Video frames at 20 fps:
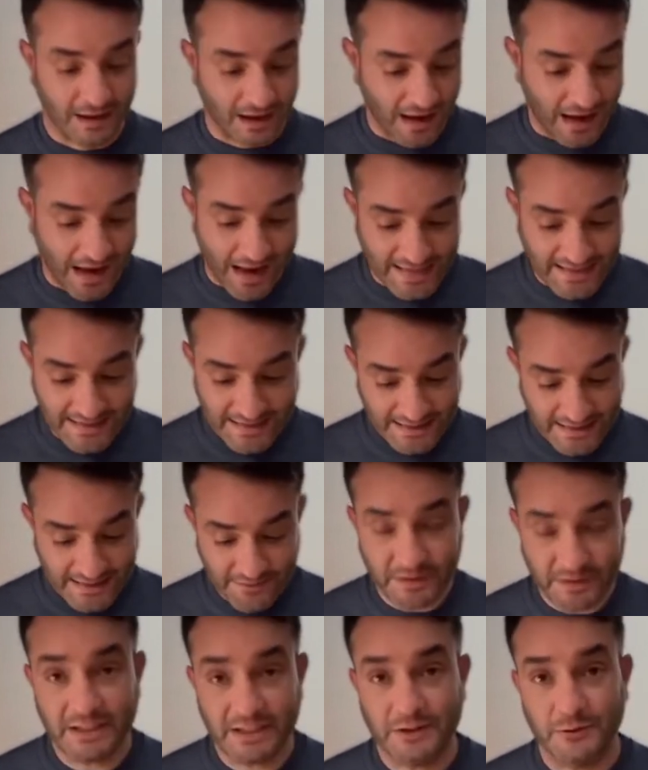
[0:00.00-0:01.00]
I didn't
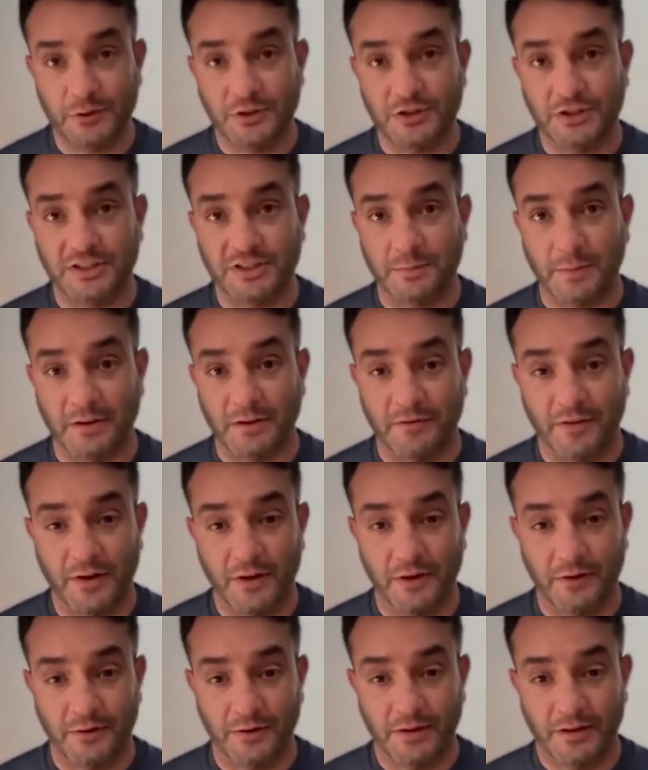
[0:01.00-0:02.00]
even need to adjust my
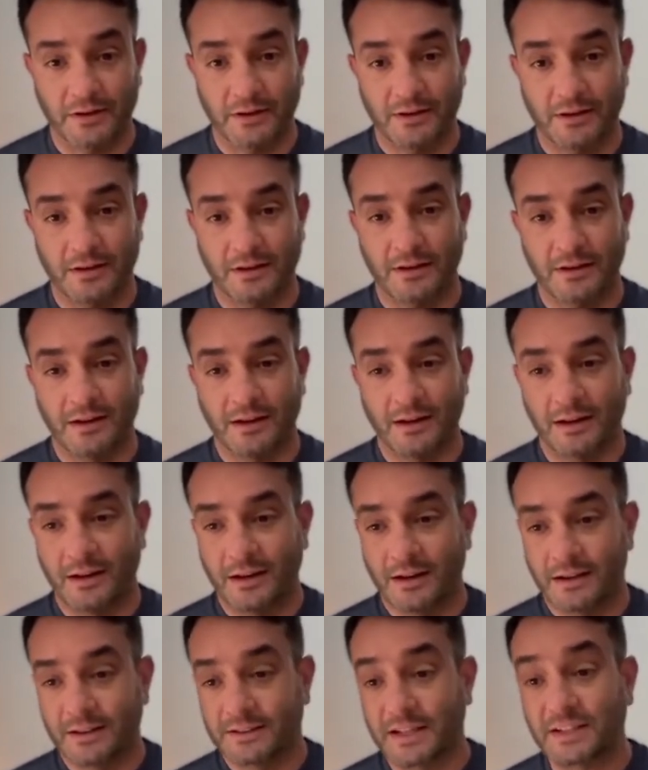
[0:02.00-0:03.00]
phone
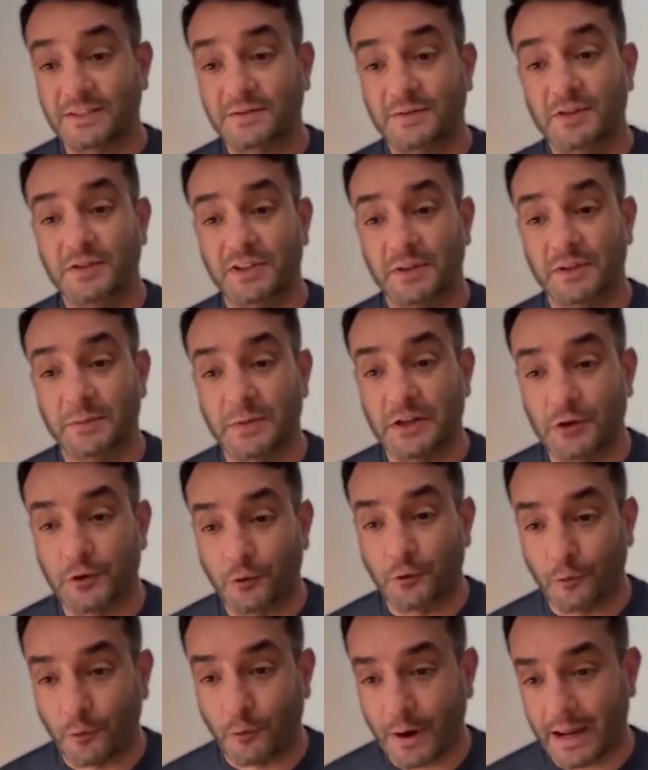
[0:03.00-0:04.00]
is gonna be
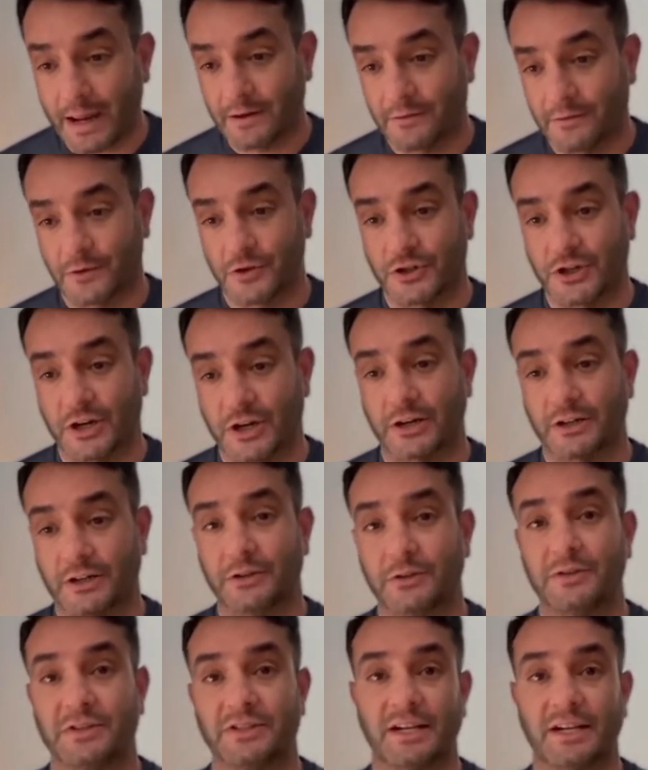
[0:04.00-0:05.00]
great for sharing
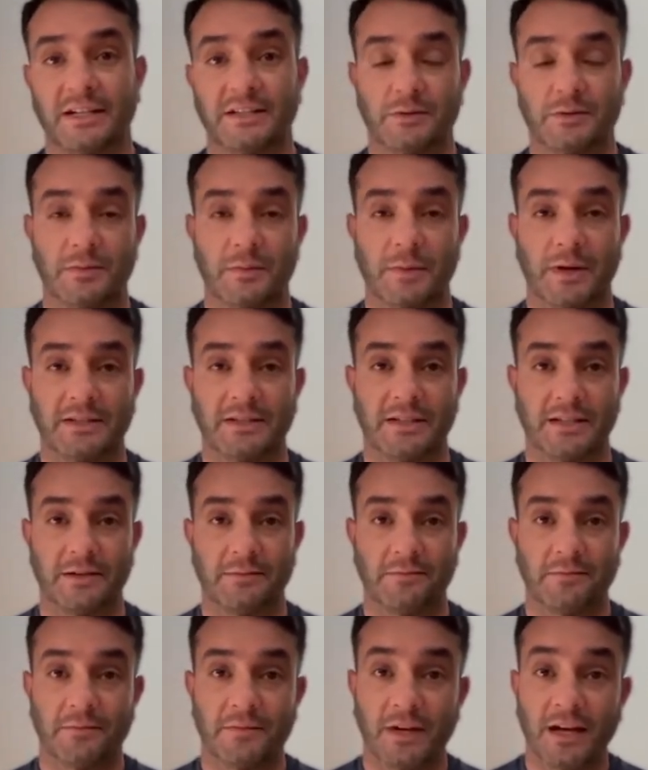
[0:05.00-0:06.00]
new designs with my
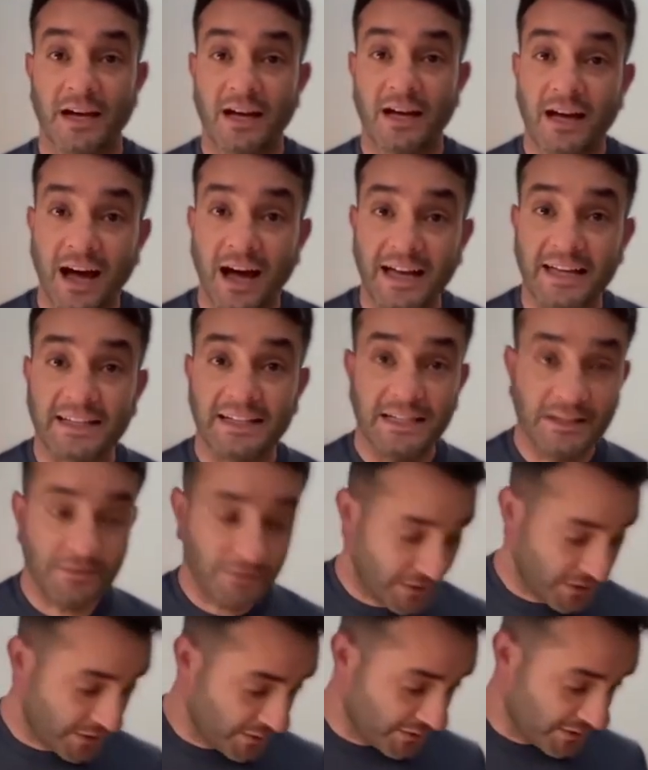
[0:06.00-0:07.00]
team. I can
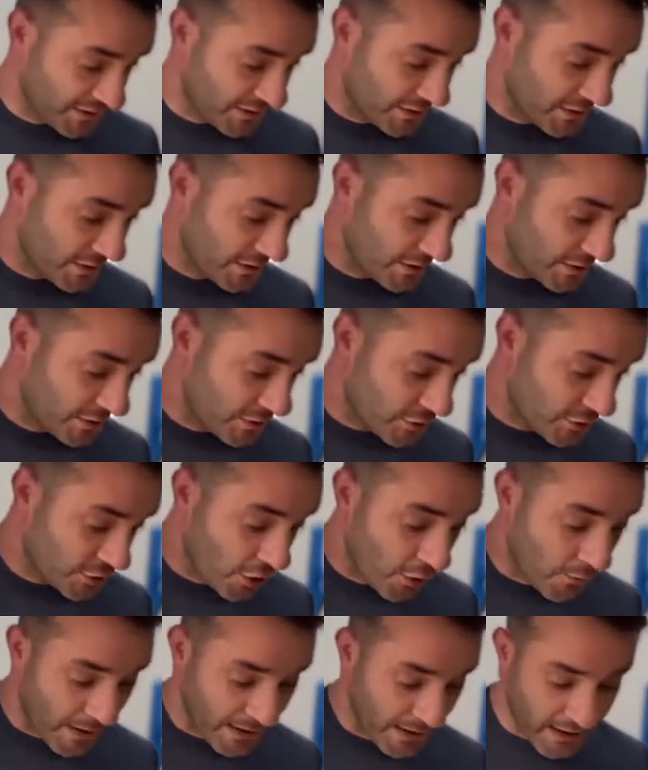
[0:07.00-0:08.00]
even use it to
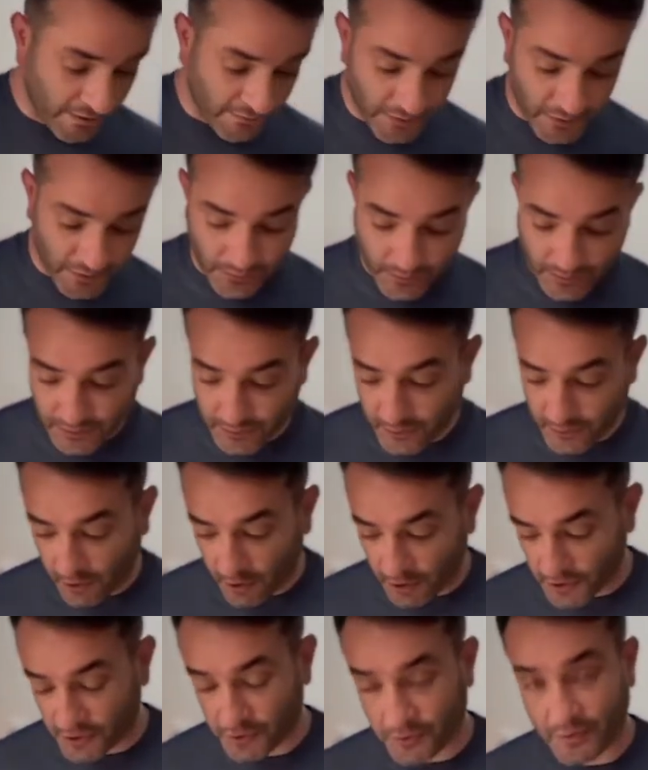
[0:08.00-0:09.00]
show my nephew a new
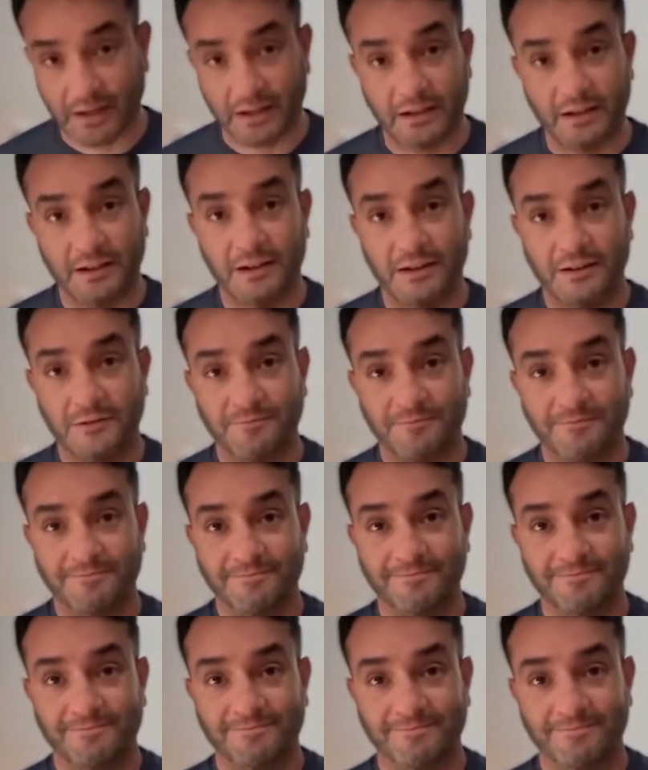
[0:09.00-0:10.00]
card trick.
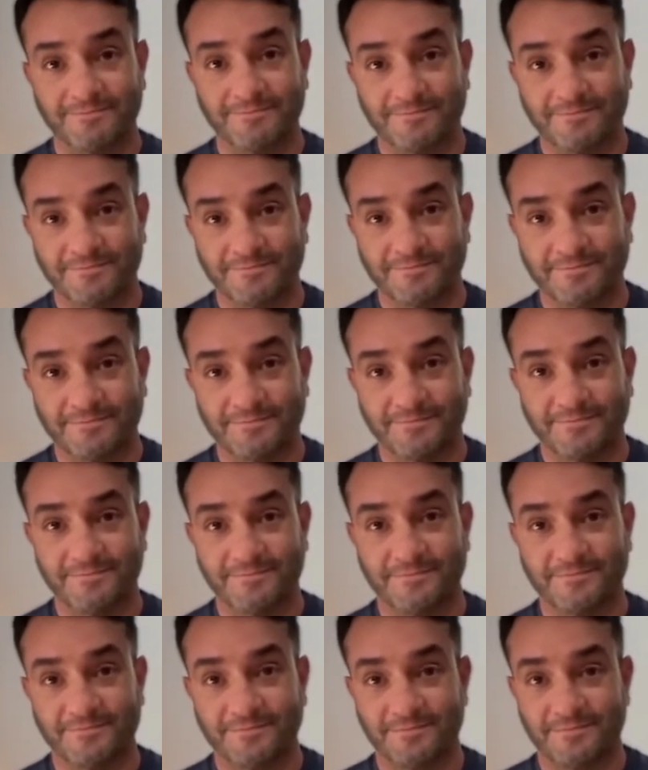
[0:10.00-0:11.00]
This
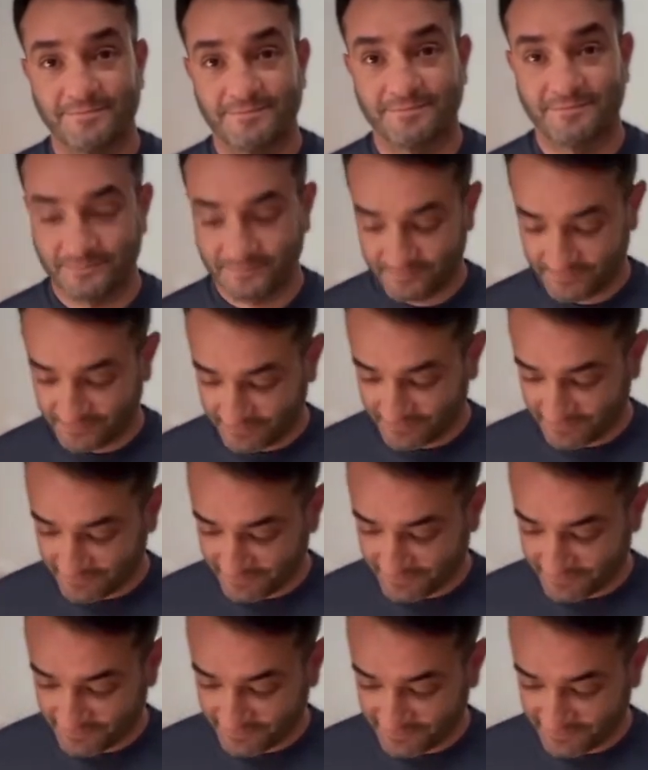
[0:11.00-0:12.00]
is gonna be so cool.